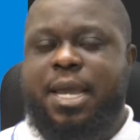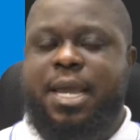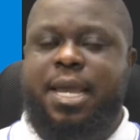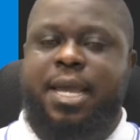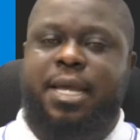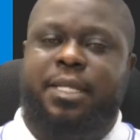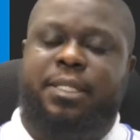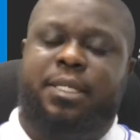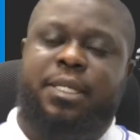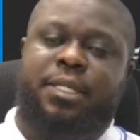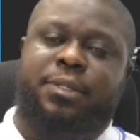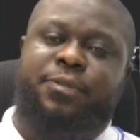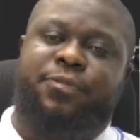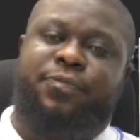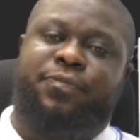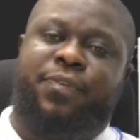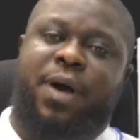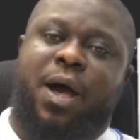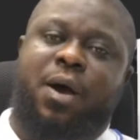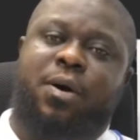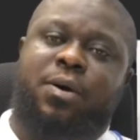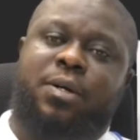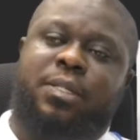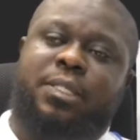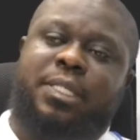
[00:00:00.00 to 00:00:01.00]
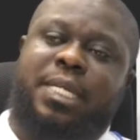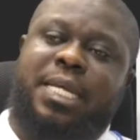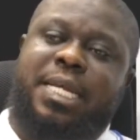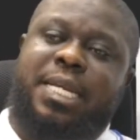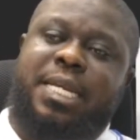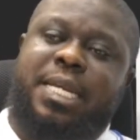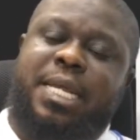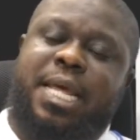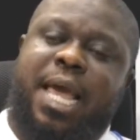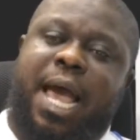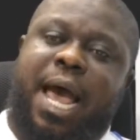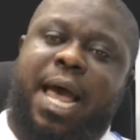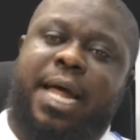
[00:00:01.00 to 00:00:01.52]
It is found in
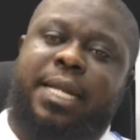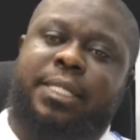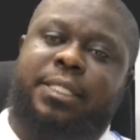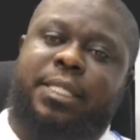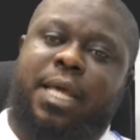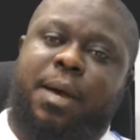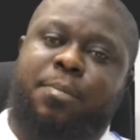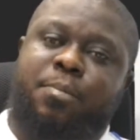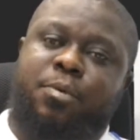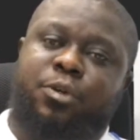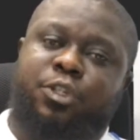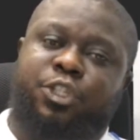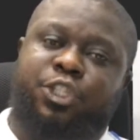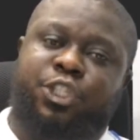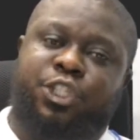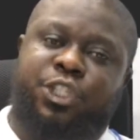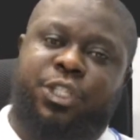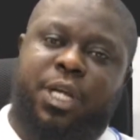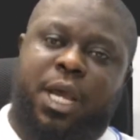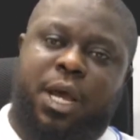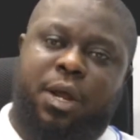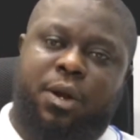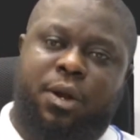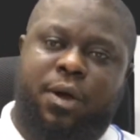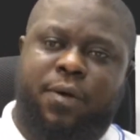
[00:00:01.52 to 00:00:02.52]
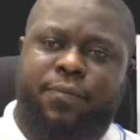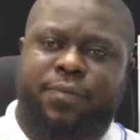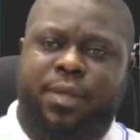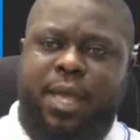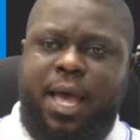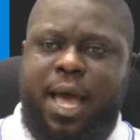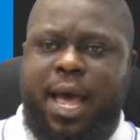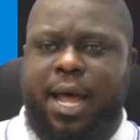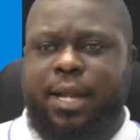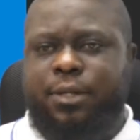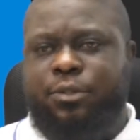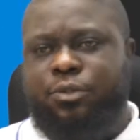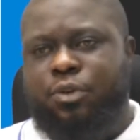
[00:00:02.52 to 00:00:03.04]
the outermost shell of
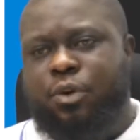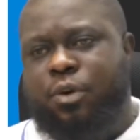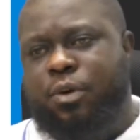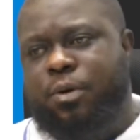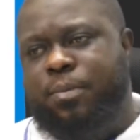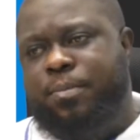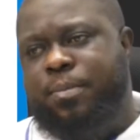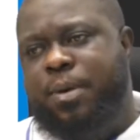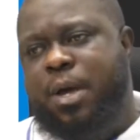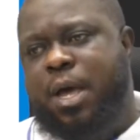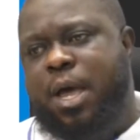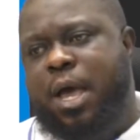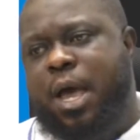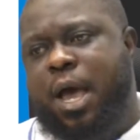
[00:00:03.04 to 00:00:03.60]
the atom,